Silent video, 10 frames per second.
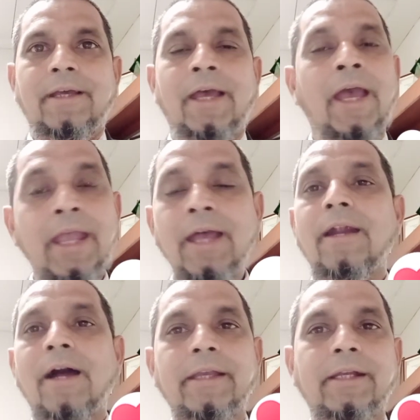
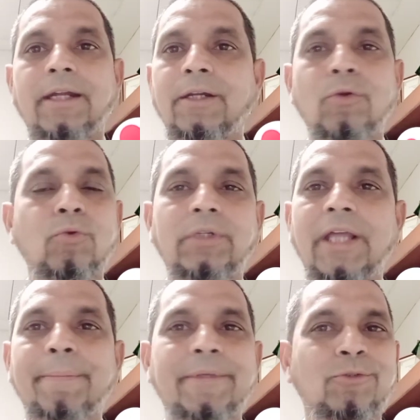Here I conclude
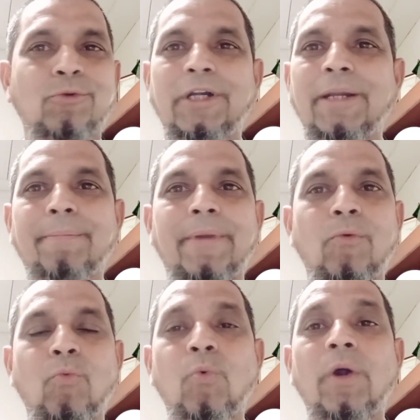the episode
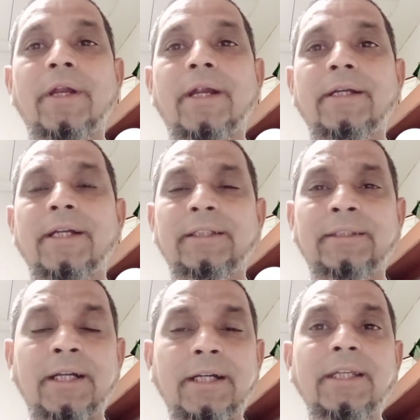number
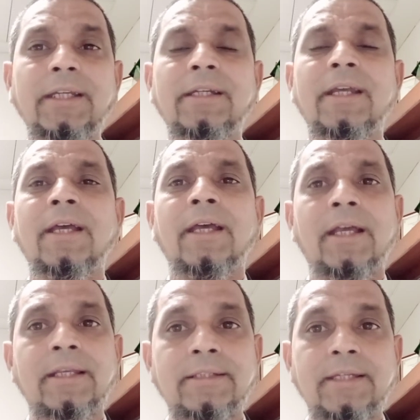113.
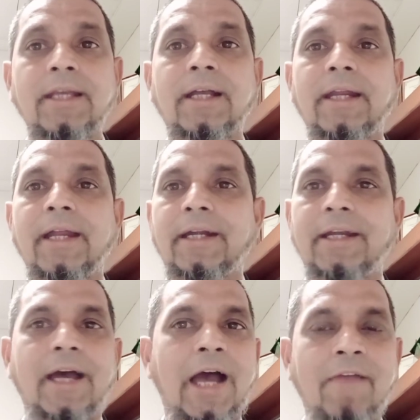Stay
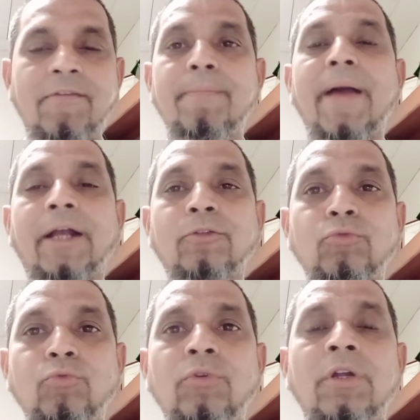connected. I will be back
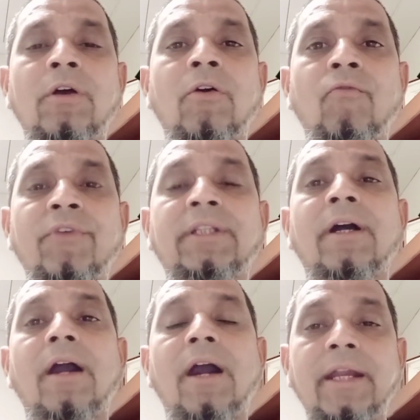soon with
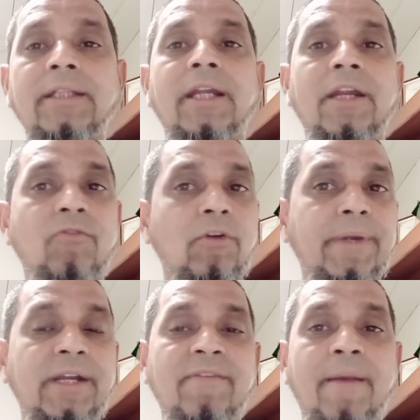another
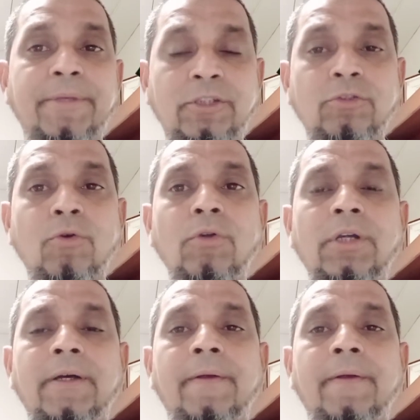informative episode.